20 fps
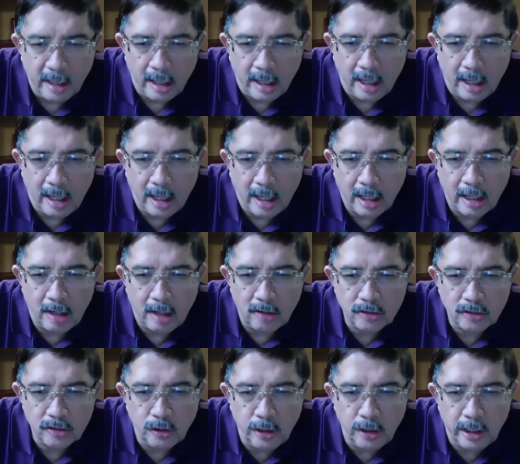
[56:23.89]
are out
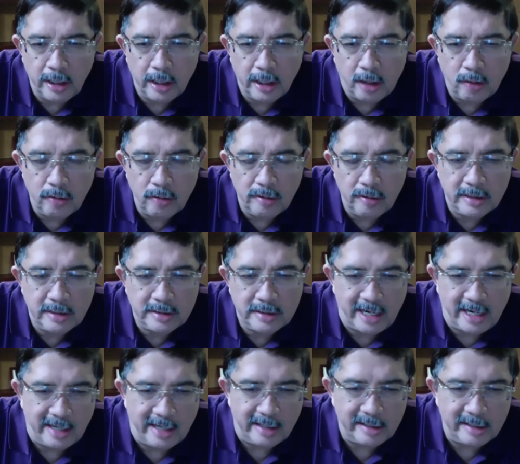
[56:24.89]
showing downward trend.